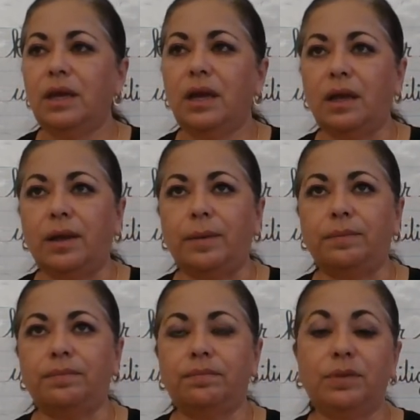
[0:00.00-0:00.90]

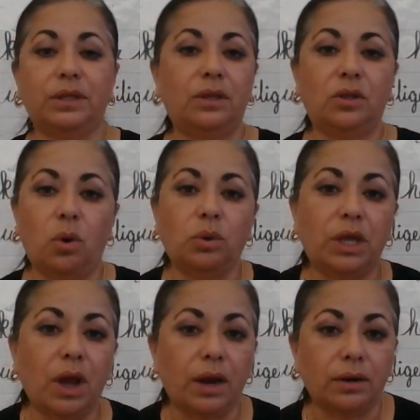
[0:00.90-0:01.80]
um, but you know, only
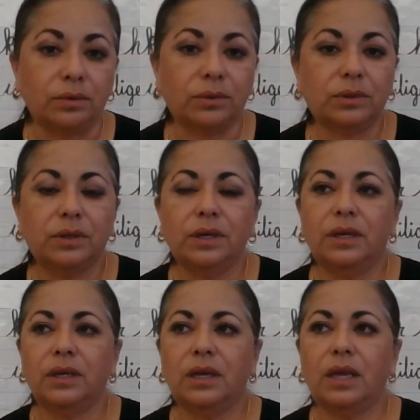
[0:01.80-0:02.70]
God knows.
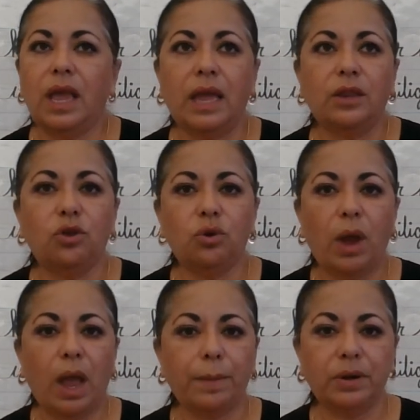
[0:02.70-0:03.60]
And you
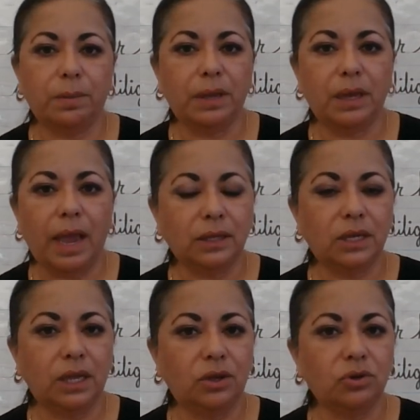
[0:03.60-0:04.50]
happen to be
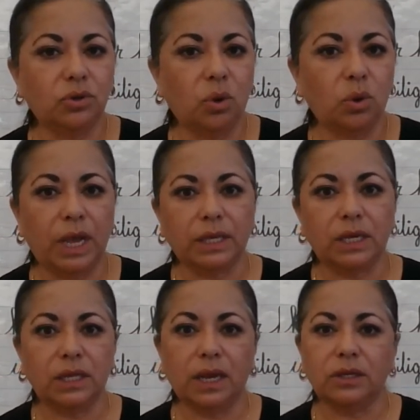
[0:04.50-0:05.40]
18 years old,
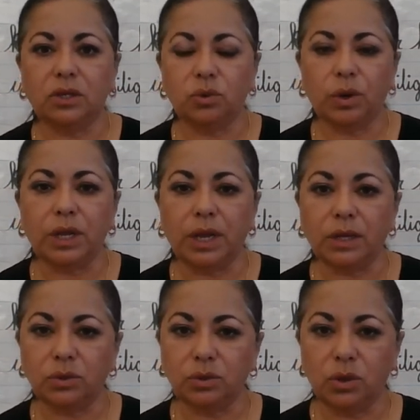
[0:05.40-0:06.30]
18, 19, 20,
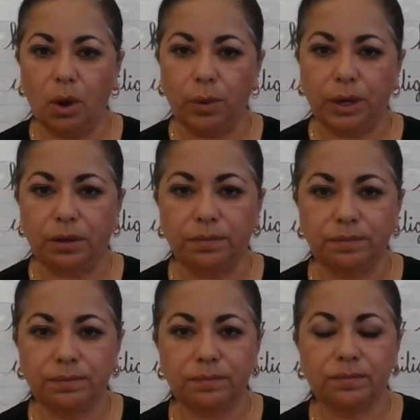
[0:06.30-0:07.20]
guess who's going?
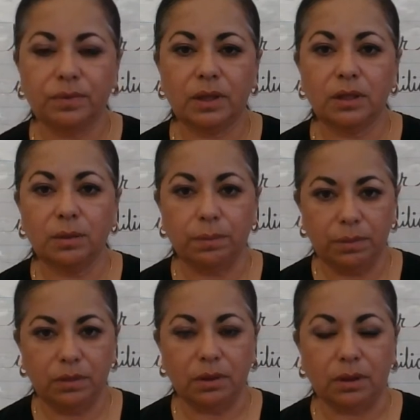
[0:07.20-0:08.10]
The,
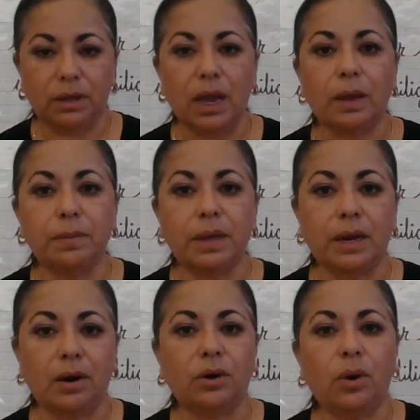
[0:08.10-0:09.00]
the young
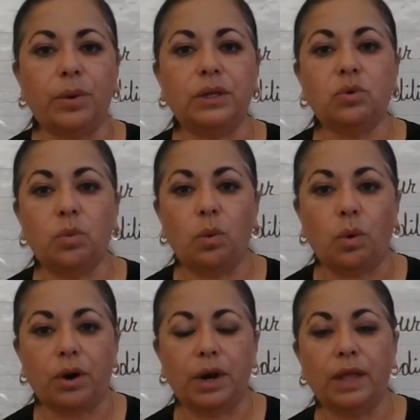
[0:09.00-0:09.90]
men are going to
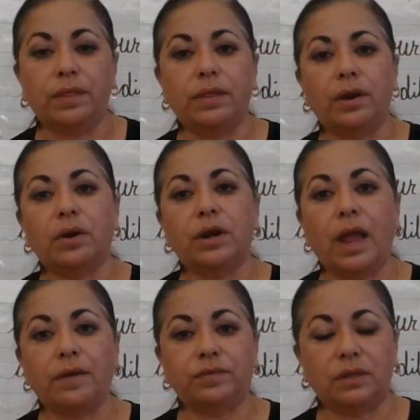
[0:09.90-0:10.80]
war and they're going to
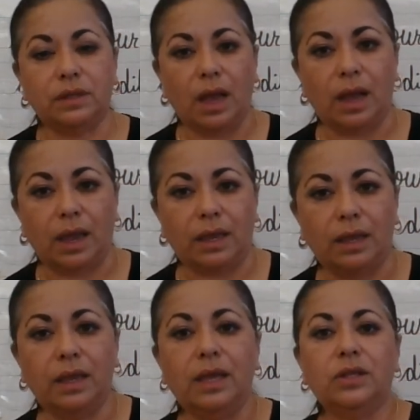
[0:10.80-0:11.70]
have to die
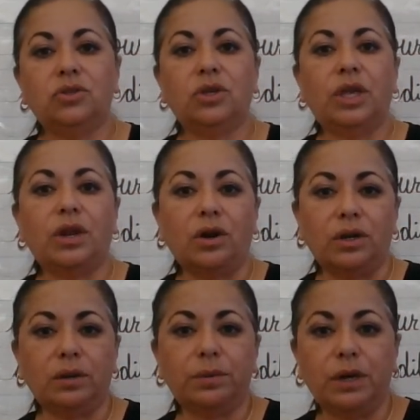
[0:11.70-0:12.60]
to get our
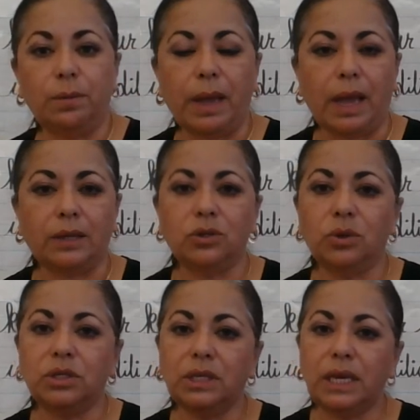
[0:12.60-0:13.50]
liberty back. So
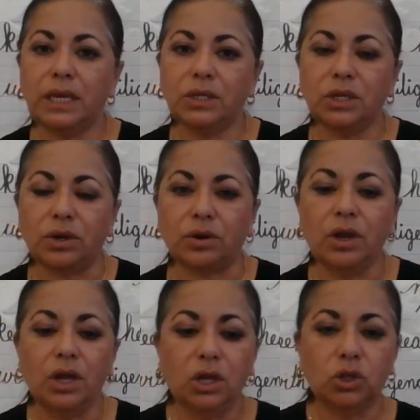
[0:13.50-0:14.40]
it's easier
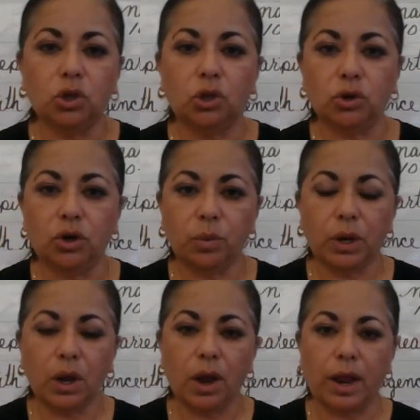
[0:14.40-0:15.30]
to learn
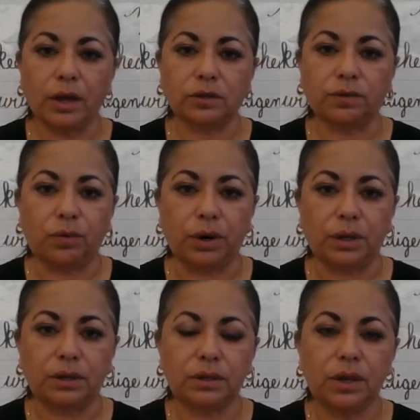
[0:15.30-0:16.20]
what God has for
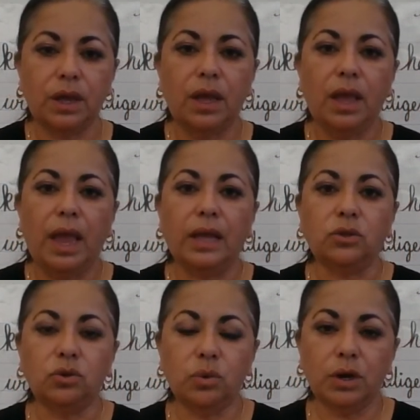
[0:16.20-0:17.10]
us
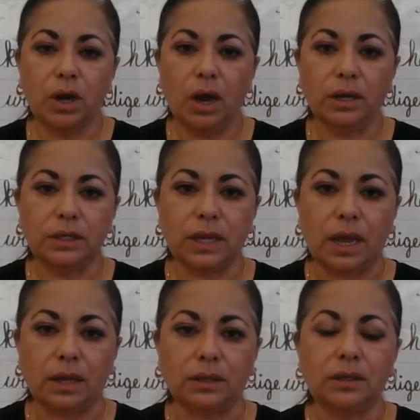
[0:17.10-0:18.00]
and do what God
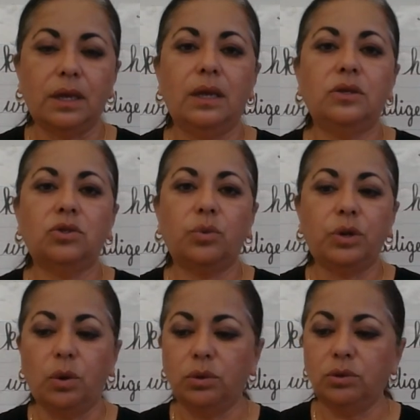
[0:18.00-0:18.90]
says so we
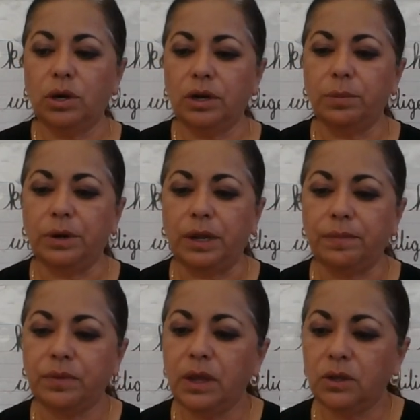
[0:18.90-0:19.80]
don't lose our liberty.
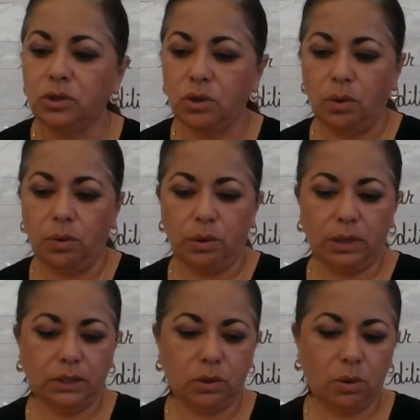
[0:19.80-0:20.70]
So
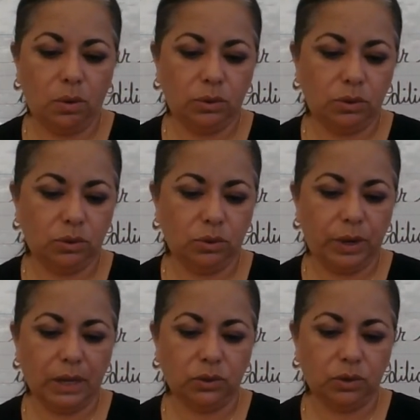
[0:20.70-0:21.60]
let's go to,
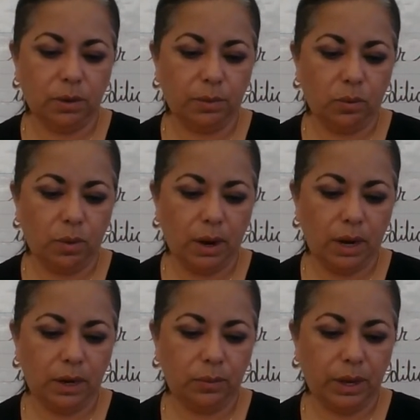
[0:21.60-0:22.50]
we answered number
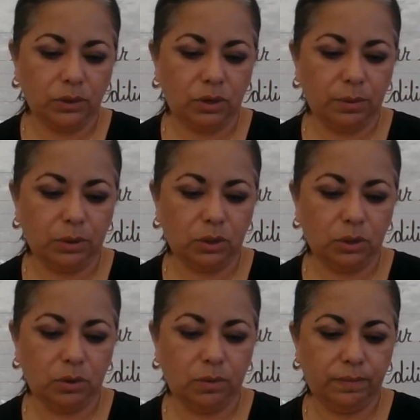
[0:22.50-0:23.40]
one, we answered number
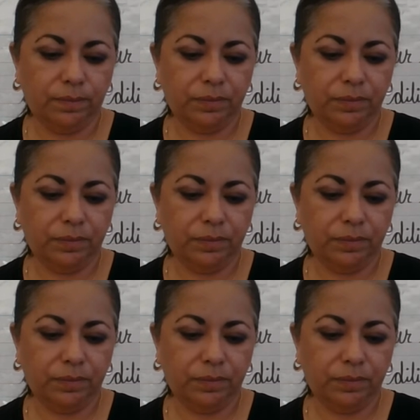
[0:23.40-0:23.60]
two.